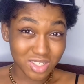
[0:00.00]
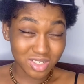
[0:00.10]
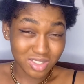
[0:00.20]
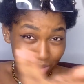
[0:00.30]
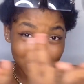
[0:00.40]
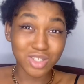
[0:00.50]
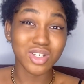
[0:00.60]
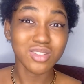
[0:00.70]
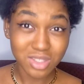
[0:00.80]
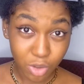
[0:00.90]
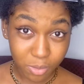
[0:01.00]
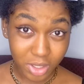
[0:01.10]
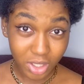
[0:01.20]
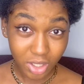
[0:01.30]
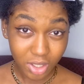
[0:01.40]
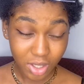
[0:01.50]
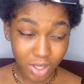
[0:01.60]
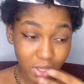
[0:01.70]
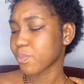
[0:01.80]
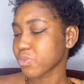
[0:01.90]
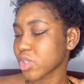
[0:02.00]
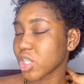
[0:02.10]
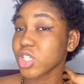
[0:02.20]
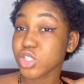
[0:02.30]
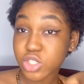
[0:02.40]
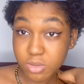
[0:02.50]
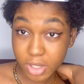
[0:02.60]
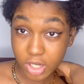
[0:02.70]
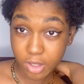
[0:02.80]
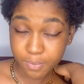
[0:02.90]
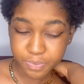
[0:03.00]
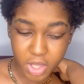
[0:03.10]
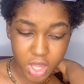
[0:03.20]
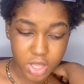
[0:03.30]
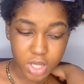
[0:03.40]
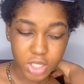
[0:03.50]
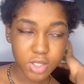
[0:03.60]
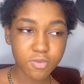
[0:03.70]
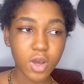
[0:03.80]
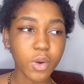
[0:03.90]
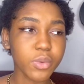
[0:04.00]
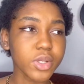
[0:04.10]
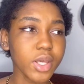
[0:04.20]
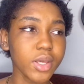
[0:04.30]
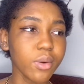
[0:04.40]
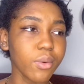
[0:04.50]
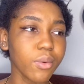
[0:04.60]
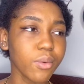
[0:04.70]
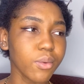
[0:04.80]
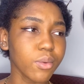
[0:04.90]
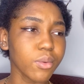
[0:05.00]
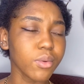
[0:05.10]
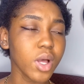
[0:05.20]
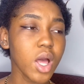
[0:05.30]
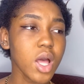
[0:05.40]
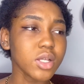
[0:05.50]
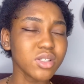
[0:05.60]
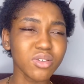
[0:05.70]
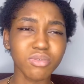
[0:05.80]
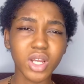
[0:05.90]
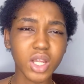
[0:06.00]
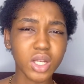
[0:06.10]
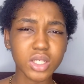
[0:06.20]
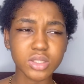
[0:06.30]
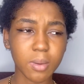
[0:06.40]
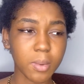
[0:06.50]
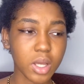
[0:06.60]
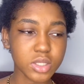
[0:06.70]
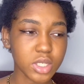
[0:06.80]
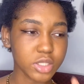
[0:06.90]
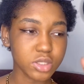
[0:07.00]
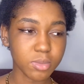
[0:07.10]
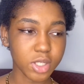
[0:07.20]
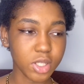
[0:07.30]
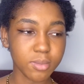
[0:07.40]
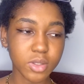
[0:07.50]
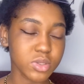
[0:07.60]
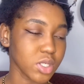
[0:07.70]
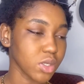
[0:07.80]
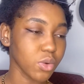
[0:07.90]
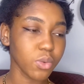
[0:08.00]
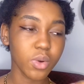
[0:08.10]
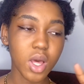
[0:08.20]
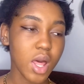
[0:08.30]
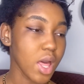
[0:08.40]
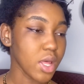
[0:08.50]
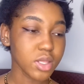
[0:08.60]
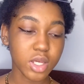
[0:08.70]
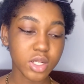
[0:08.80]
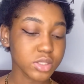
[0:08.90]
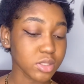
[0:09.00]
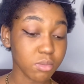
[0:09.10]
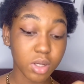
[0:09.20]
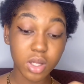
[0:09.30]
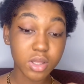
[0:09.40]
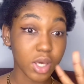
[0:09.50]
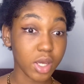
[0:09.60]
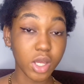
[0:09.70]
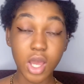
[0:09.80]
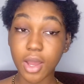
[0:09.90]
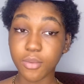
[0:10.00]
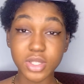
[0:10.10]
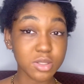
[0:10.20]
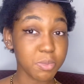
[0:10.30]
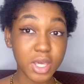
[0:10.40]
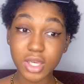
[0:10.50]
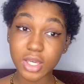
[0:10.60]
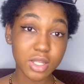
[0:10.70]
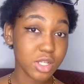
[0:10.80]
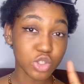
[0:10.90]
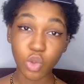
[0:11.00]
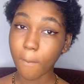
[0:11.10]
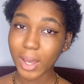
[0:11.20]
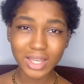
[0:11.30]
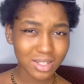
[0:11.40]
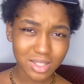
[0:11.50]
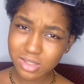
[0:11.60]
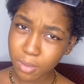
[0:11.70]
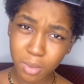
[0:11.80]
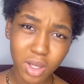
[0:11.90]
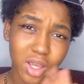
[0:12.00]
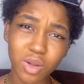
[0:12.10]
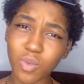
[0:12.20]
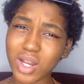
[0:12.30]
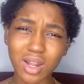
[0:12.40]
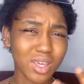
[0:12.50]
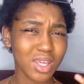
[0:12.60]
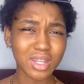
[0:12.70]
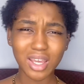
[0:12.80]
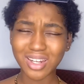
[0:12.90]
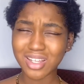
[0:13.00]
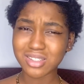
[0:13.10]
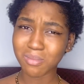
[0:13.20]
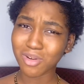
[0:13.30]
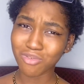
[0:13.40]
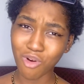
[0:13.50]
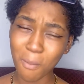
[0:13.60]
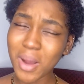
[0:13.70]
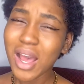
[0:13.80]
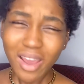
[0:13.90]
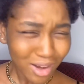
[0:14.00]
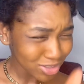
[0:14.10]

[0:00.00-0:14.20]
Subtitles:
that what you're trying to tell me? Then he searched my name and then he found a whole different index number attached to my name. He's like, oh, the index number that I went to pay in is not my index number, and where did I get that index number from? I was like,